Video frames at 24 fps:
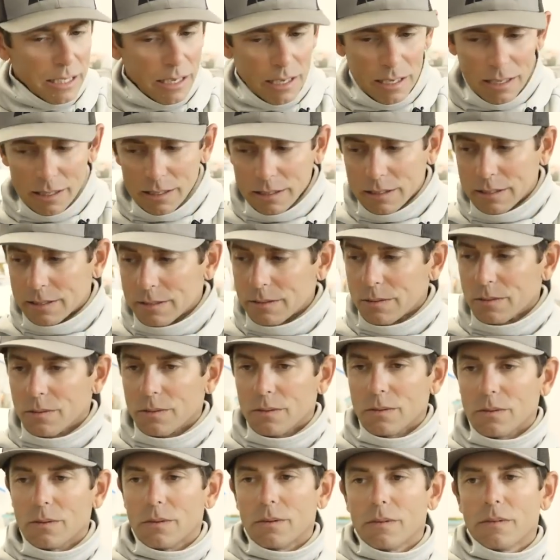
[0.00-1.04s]
is,
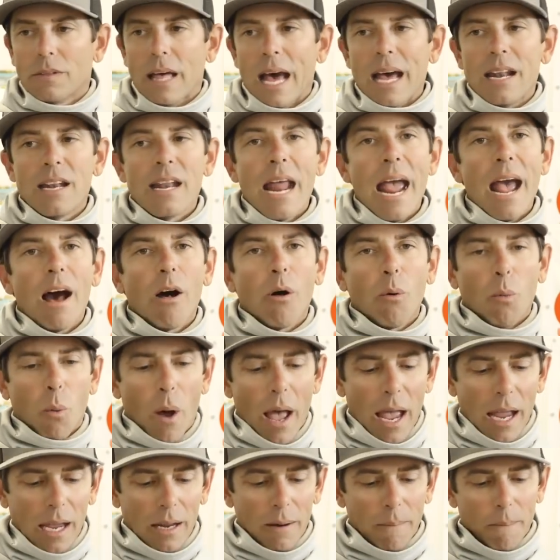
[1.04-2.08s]
that nail
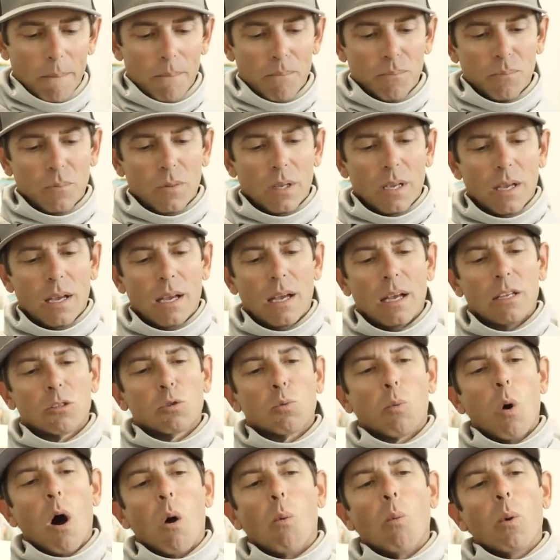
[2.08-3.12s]
weight
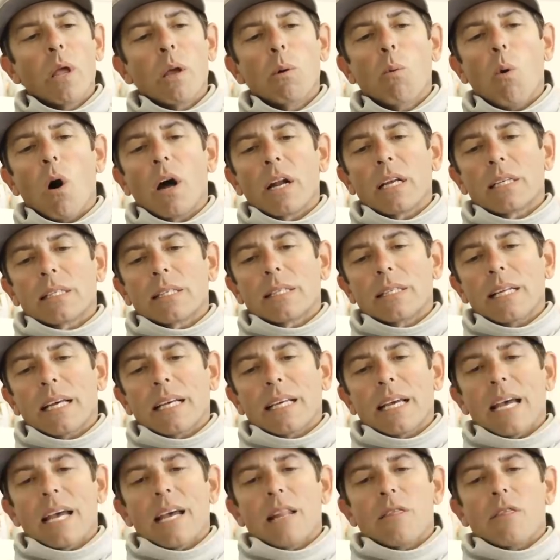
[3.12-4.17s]
is what we want to
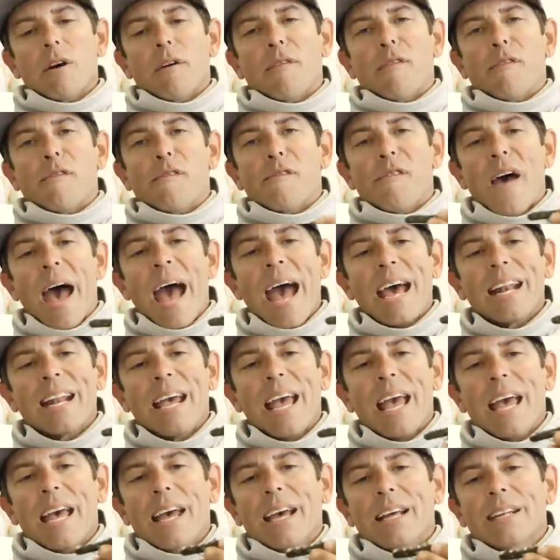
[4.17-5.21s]
stick in the fat
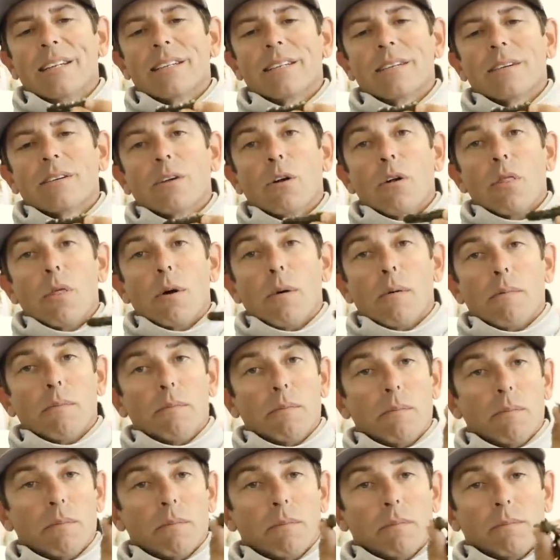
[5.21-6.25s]
end, or the
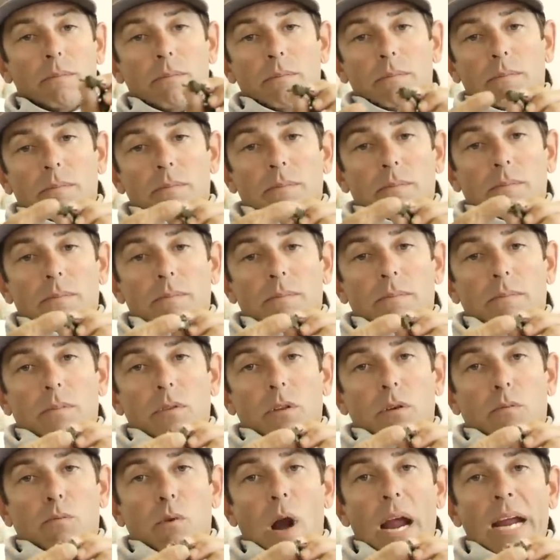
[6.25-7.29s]

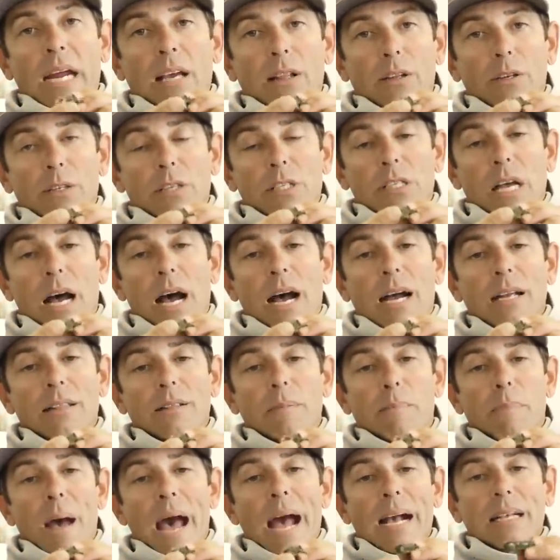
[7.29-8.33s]
regular side,
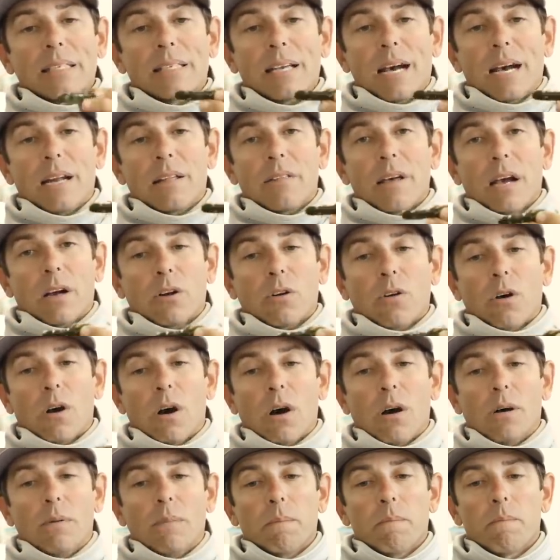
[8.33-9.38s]
the back side of that
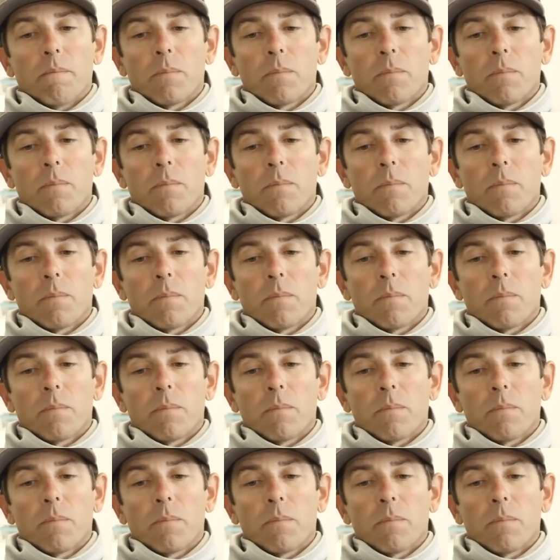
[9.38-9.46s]
craw.